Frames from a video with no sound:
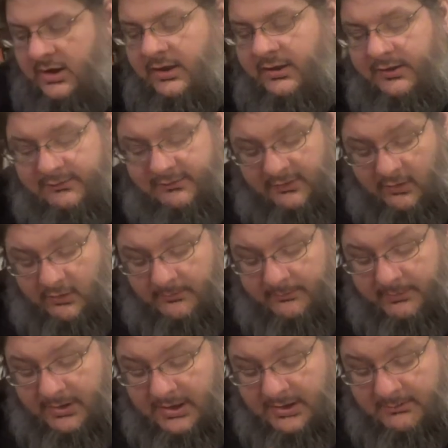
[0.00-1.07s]
And let's see, our
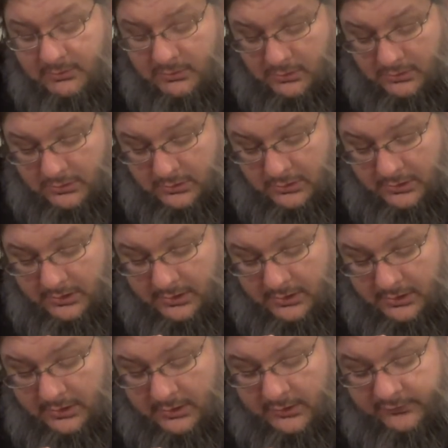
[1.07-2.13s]
bottom card
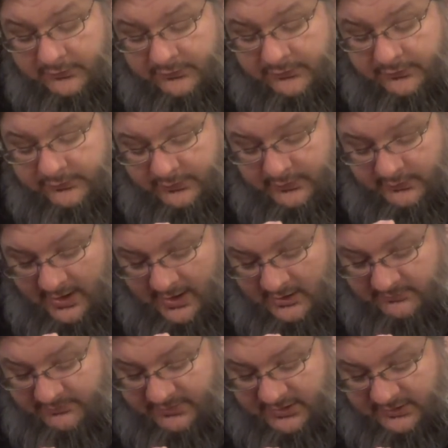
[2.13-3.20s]
is still
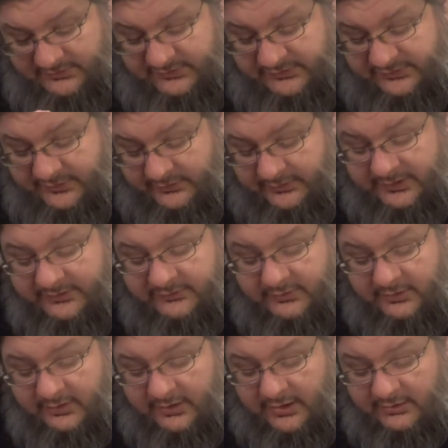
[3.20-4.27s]
Alopex. So let's
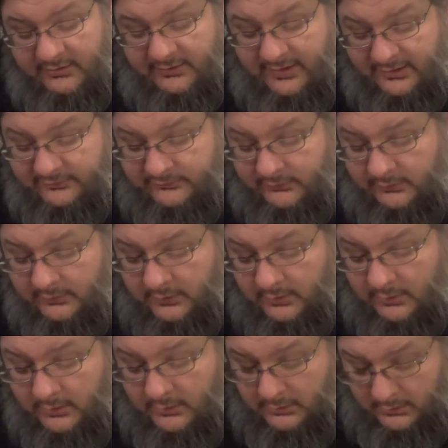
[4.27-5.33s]
look at the next
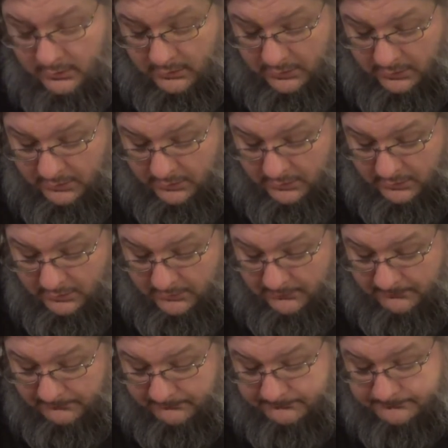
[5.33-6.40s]

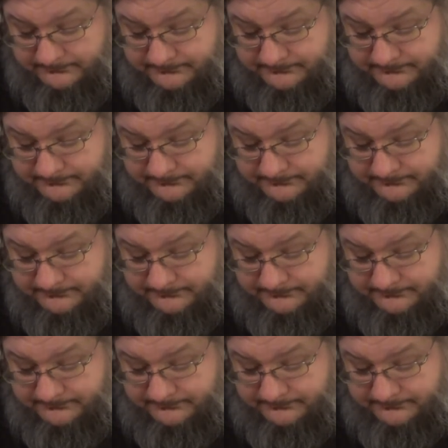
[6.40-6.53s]
one.